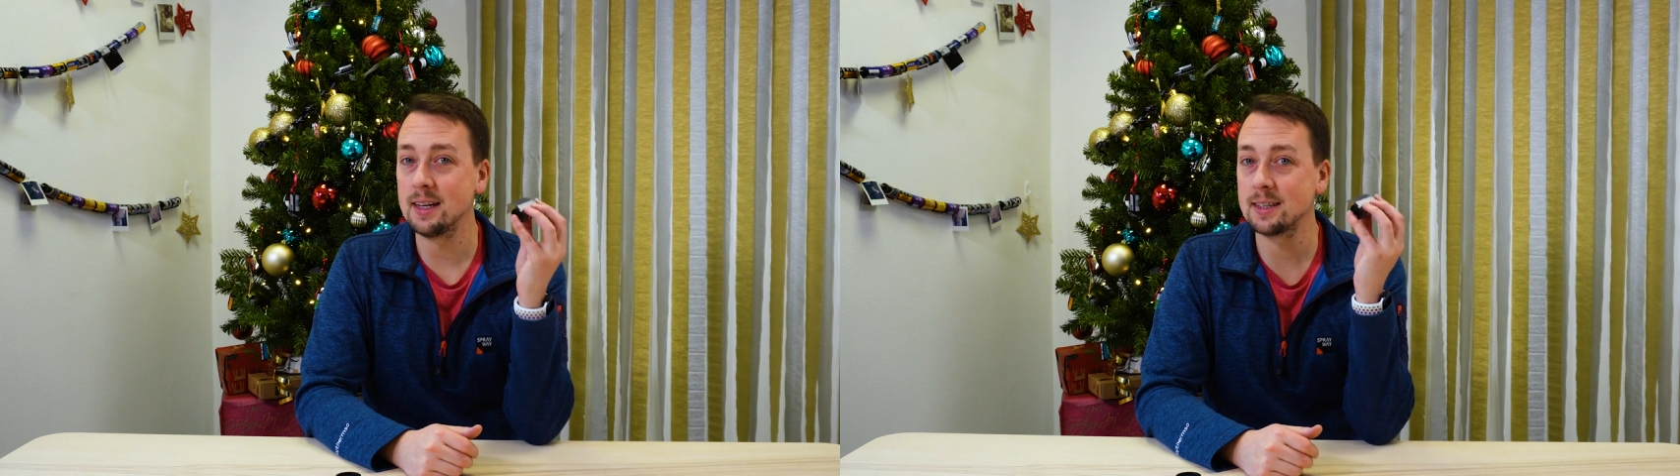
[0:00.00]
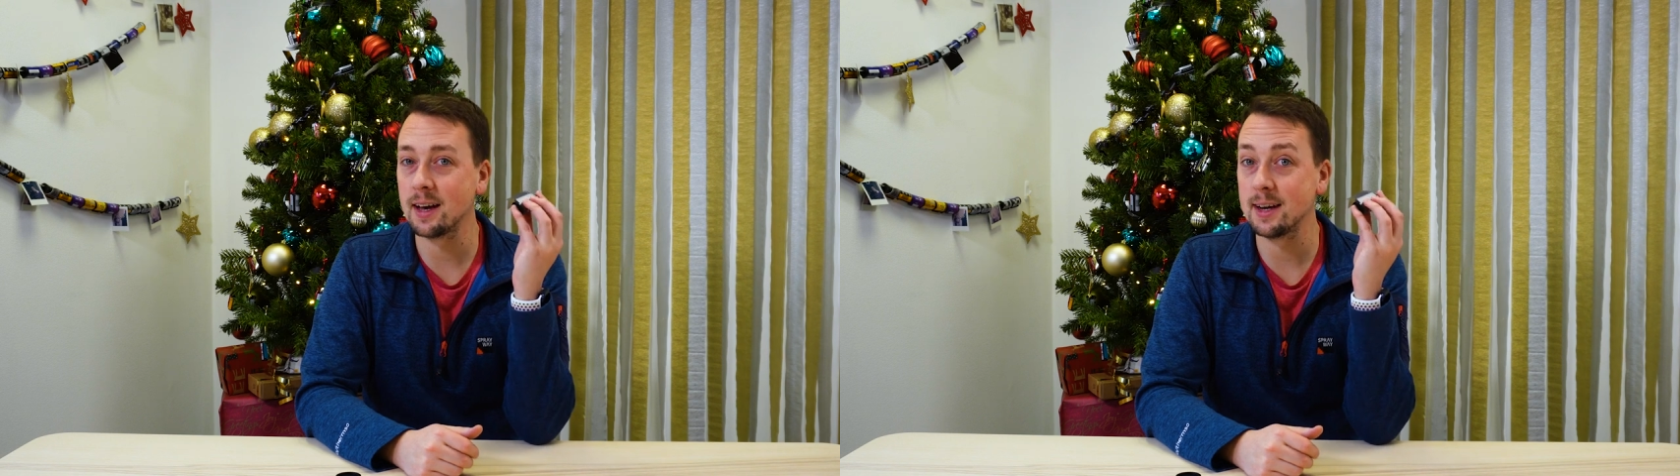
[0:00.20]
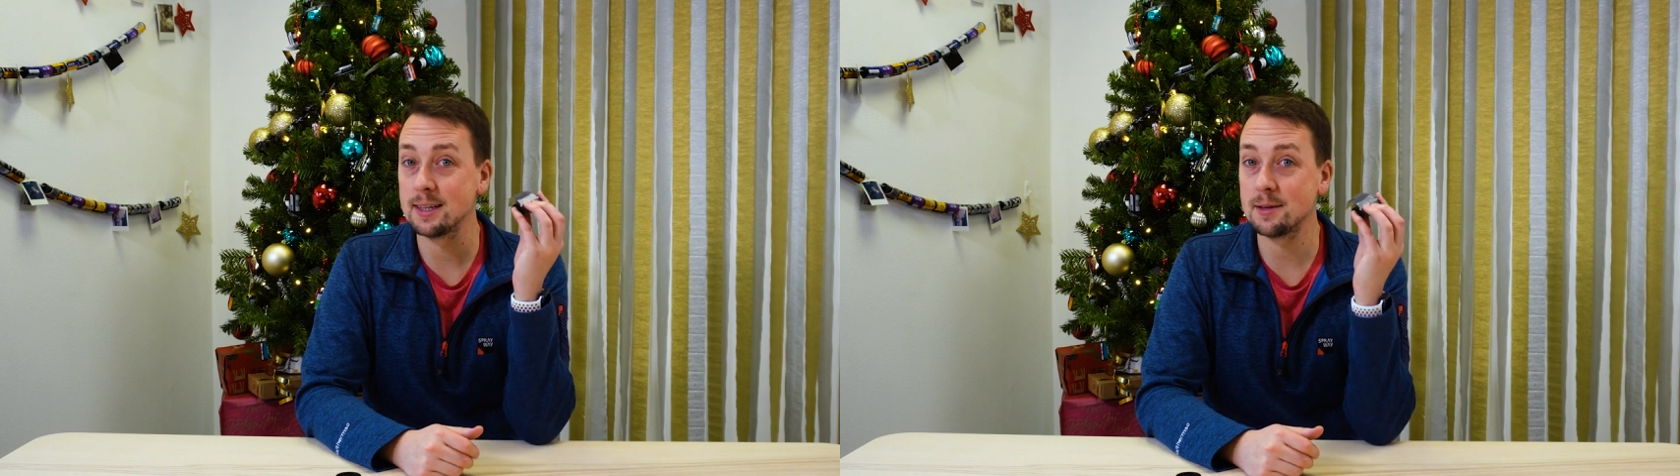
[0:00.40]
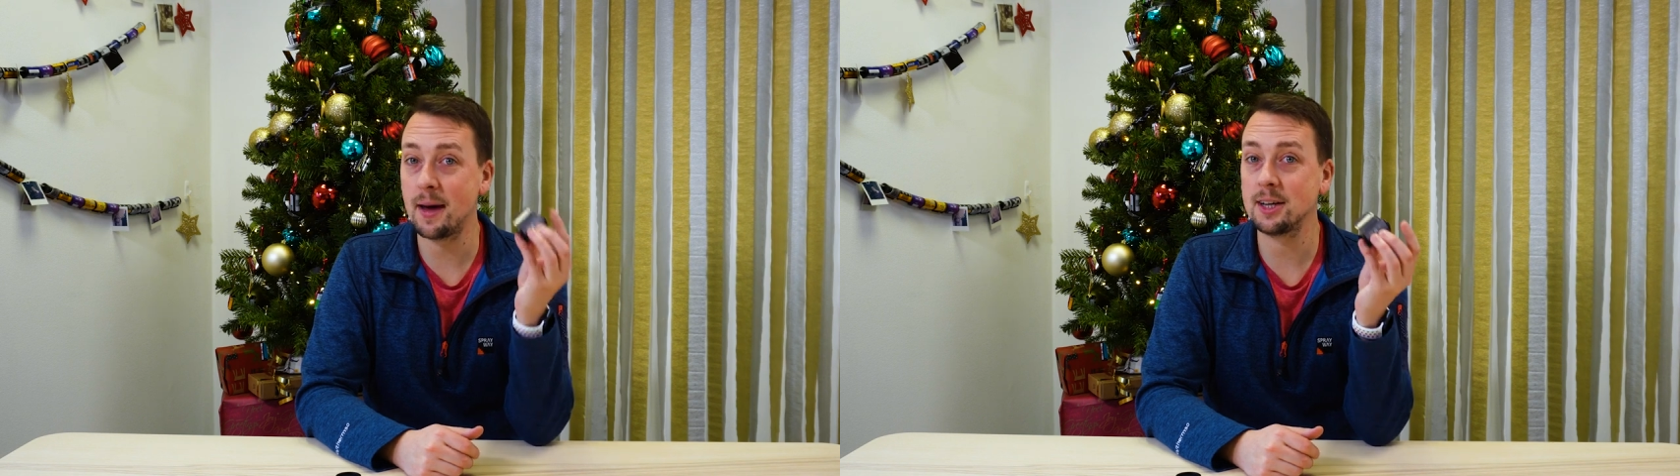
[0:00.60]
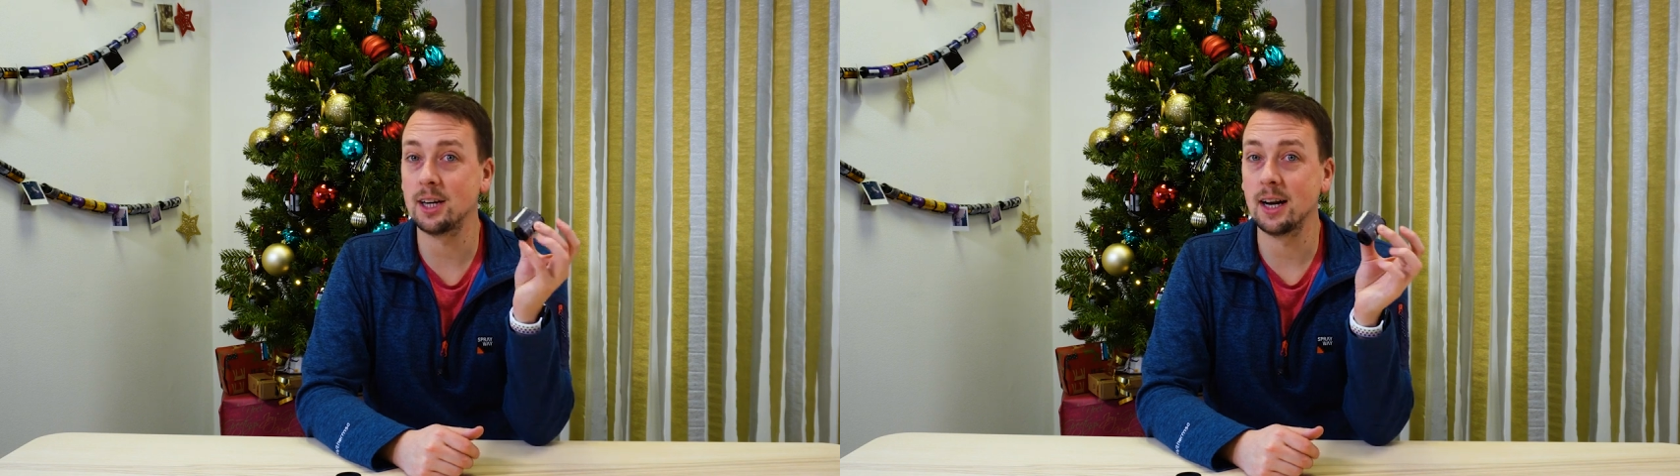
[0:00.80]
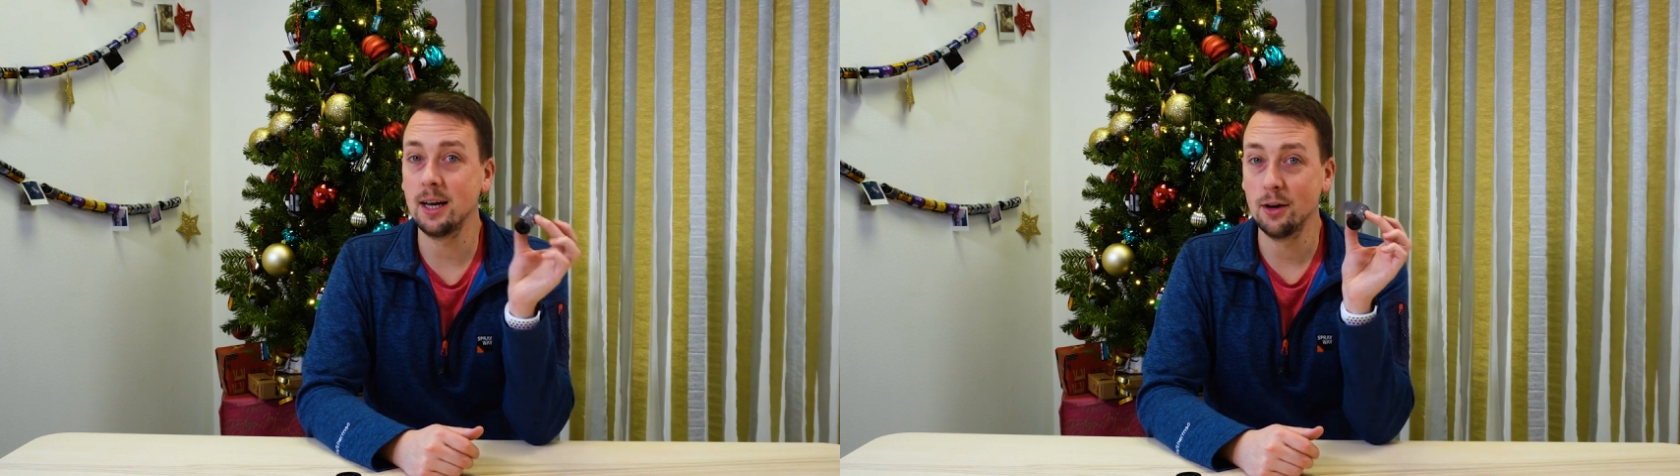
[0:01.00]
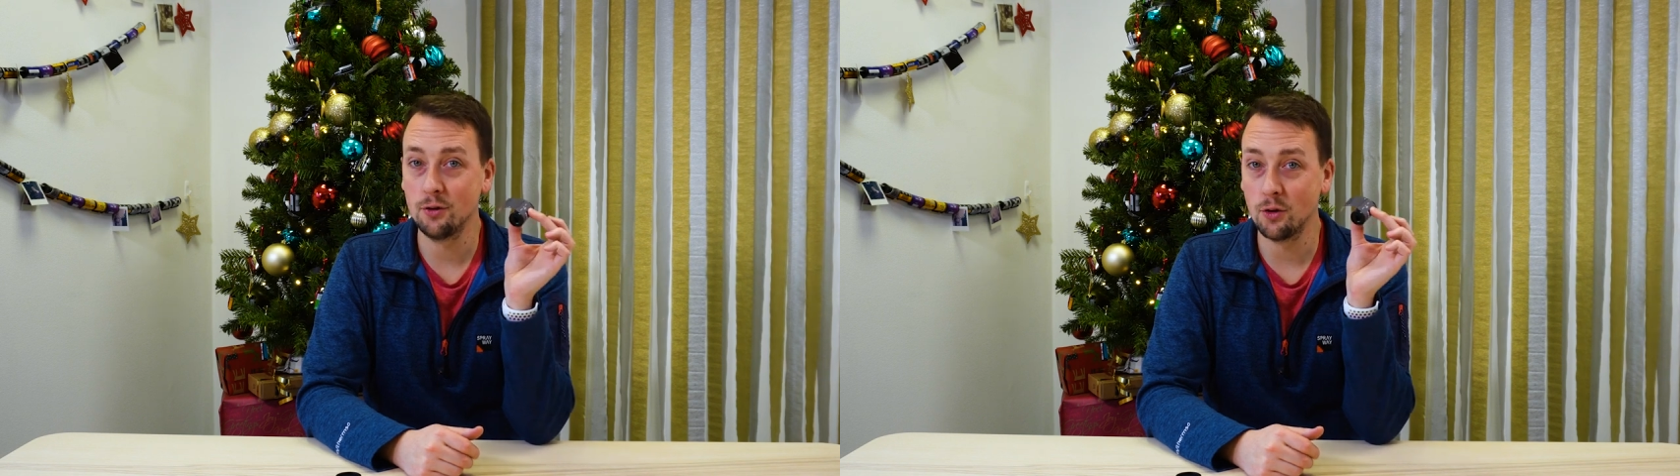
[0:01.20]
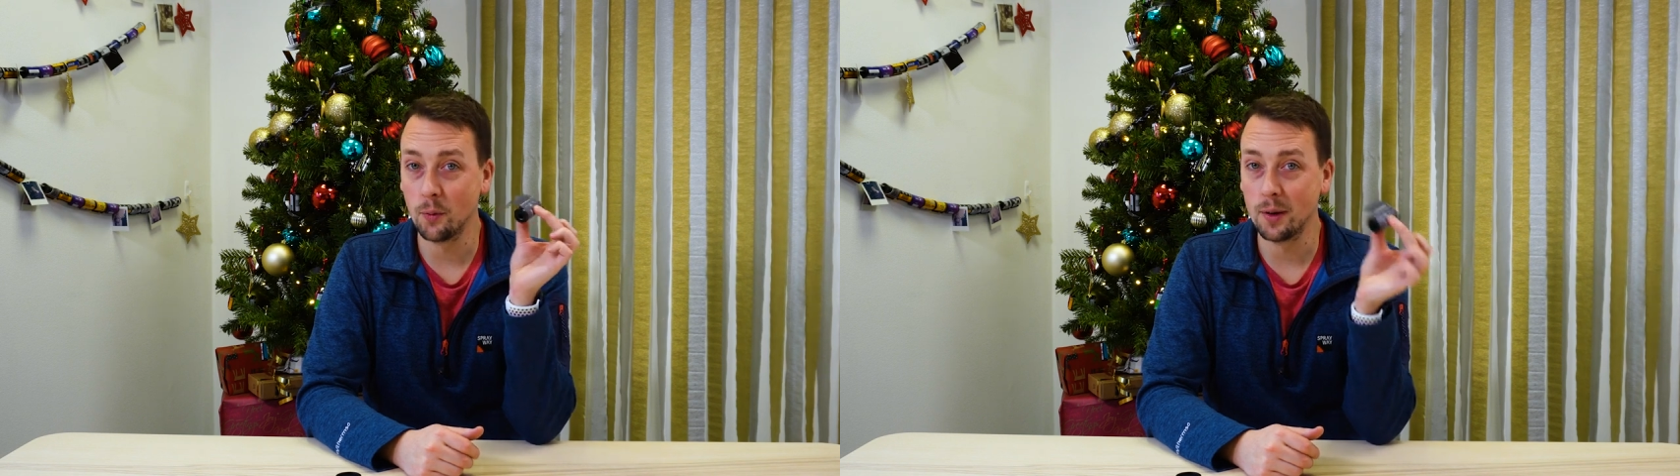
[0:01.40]
designed especially
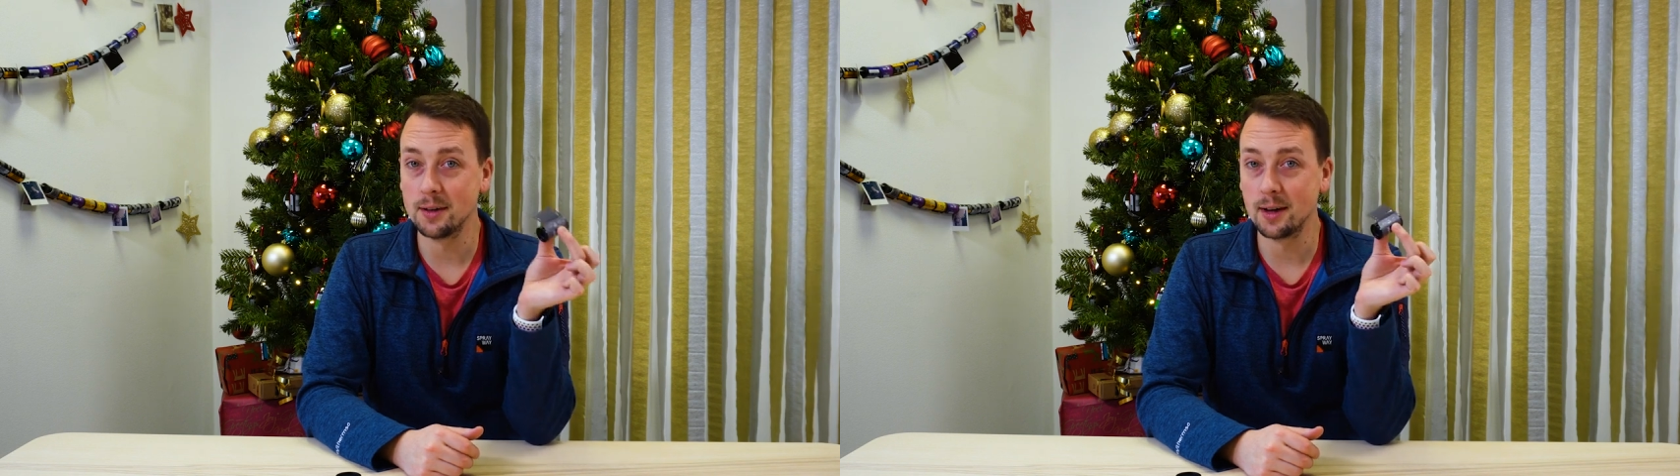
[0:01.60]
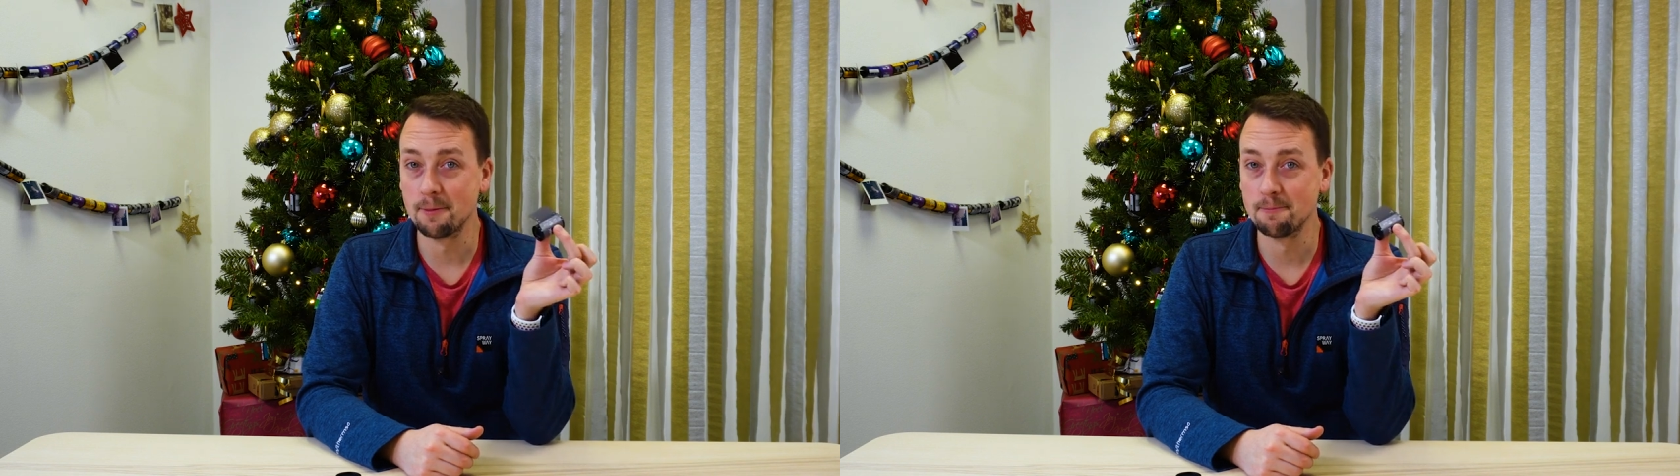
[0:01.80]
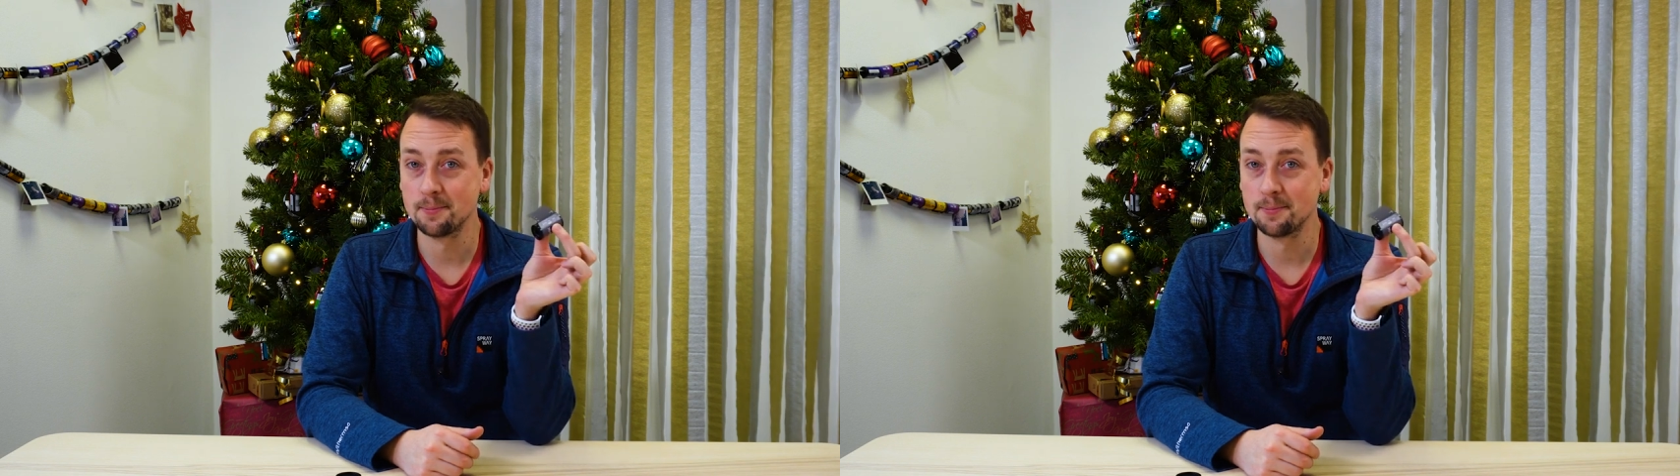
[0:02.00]
for winter.